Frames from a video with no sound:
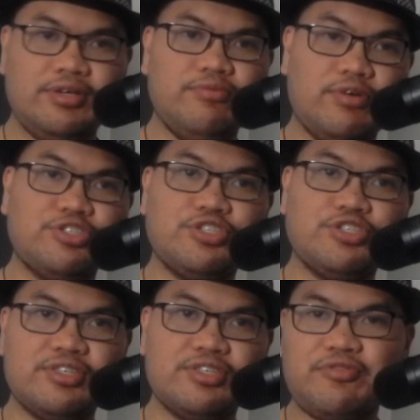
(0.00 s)
Watching
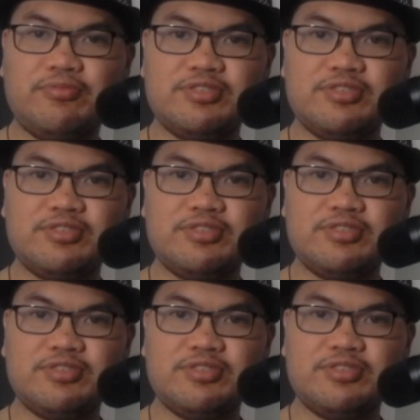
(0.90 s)
this performance from
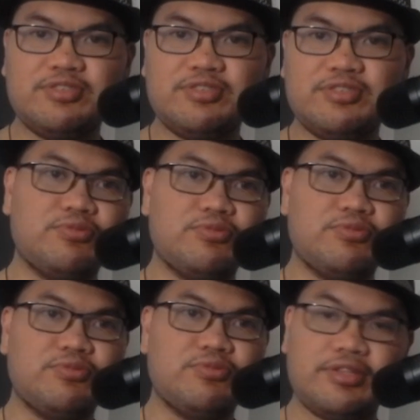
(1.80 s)
tripleS, man, they absolutely
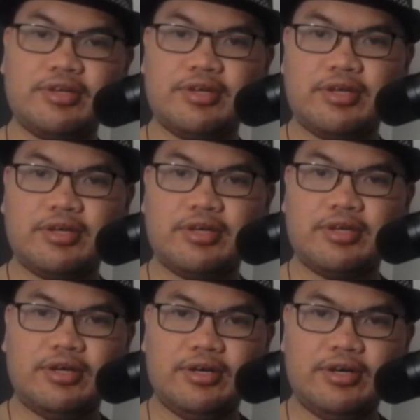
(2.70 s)
killed it.
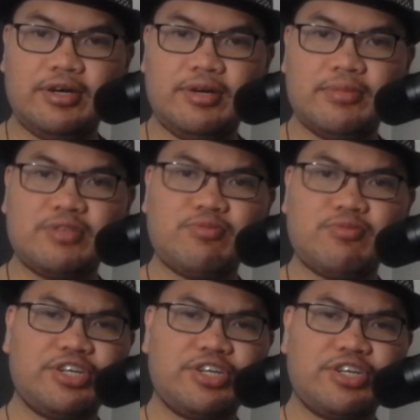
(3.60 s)
Let's watch
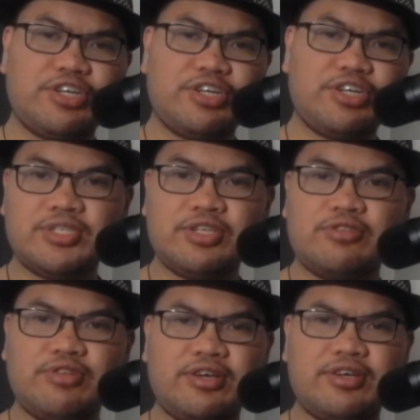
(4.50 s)
it again. I'm just gonna
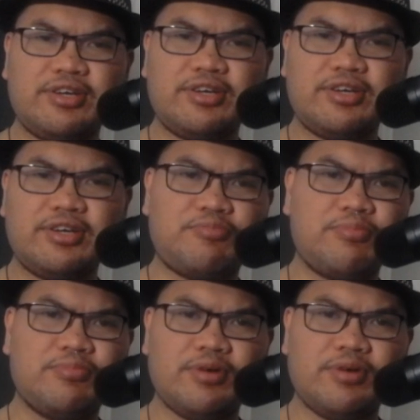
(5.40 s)
do like a, I guess, a
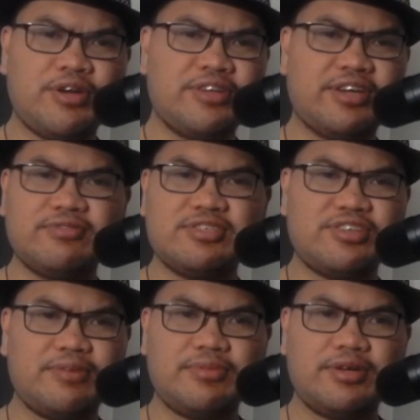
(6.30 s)
prop breakdown this
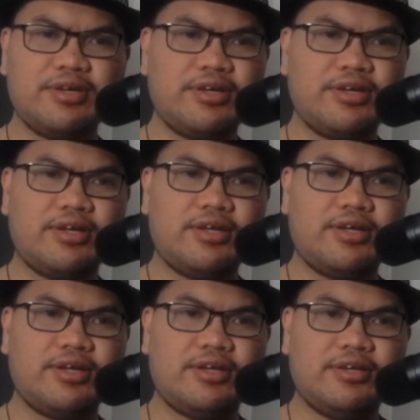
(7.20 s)
time,
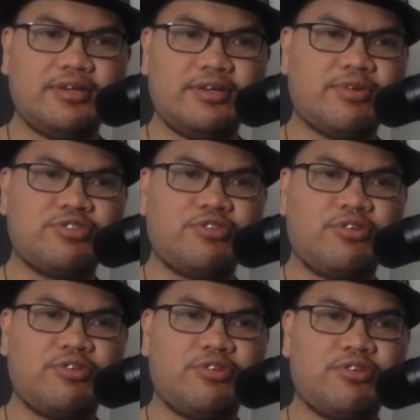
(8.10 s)
because I want to talk
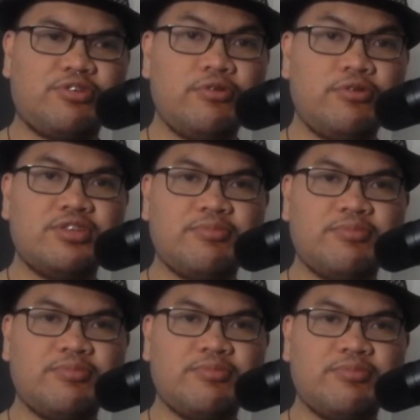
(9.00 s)
about all the
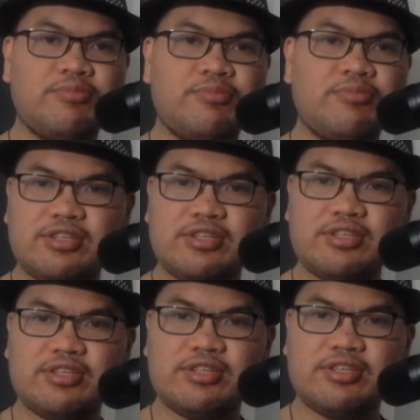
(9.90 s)
members.
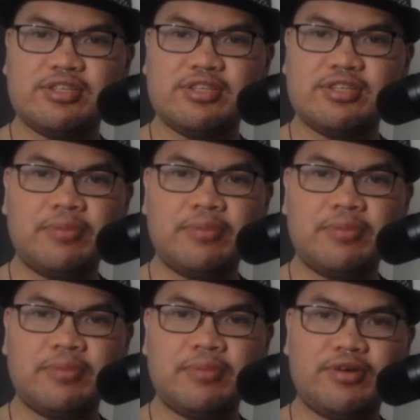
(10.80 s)
I'm gonna
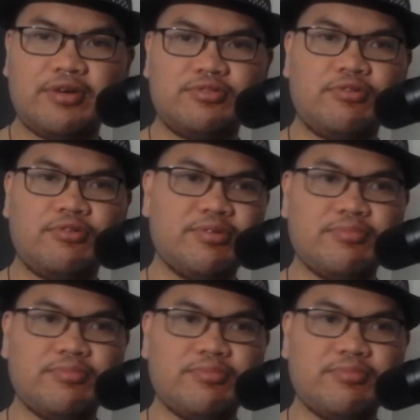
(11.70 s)
talk about all the
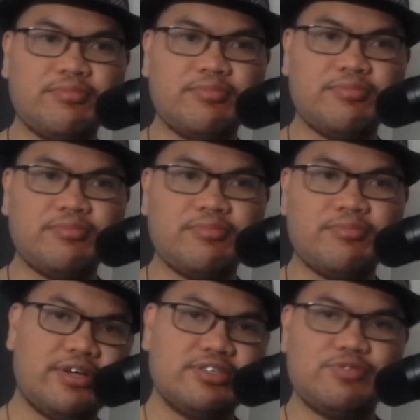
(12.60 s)
members in this performance video,
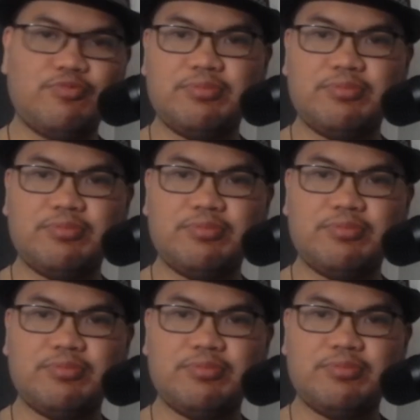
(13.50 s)
guys, one by one.